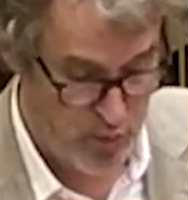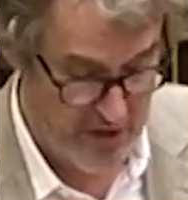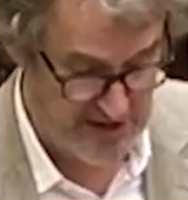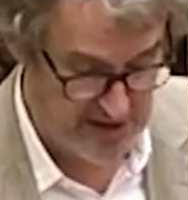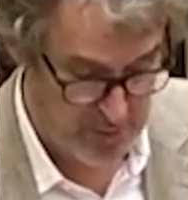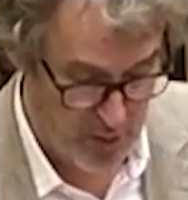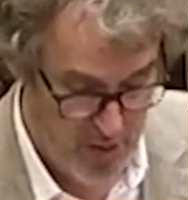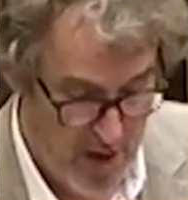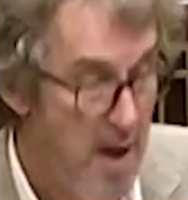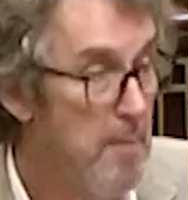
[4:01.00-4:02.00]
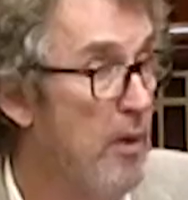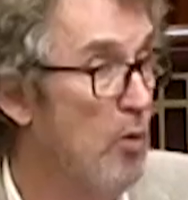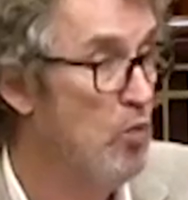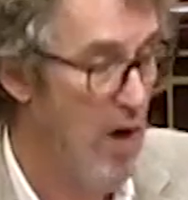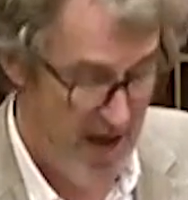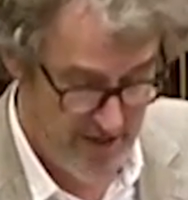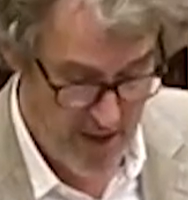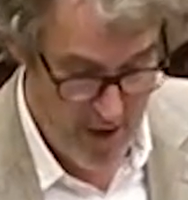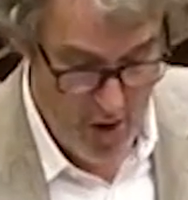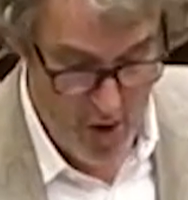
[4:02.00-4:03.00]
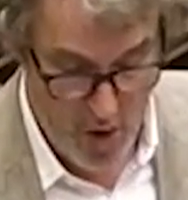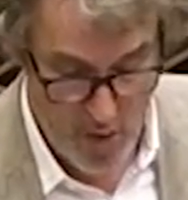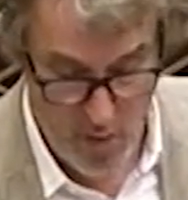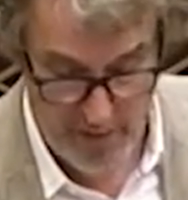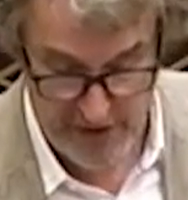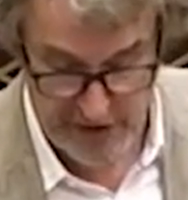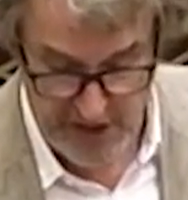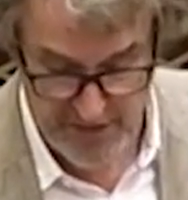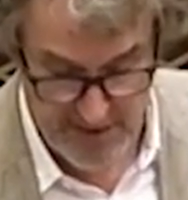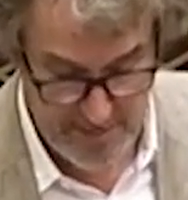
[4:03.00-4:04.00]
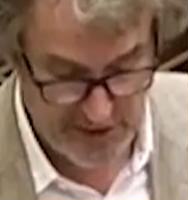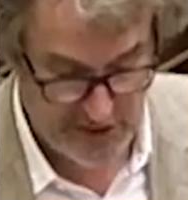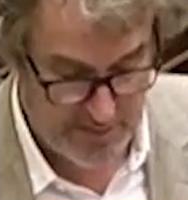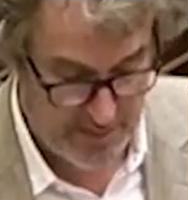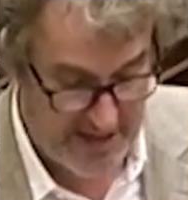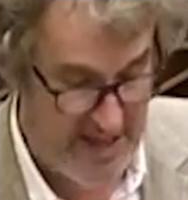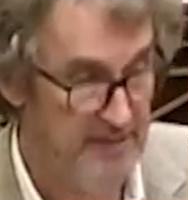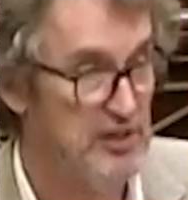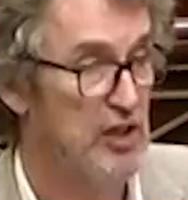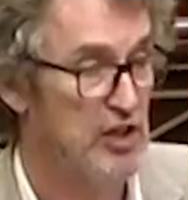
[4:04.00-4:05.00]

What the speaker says: reasonable, but rather on what the Chief Commissioner believes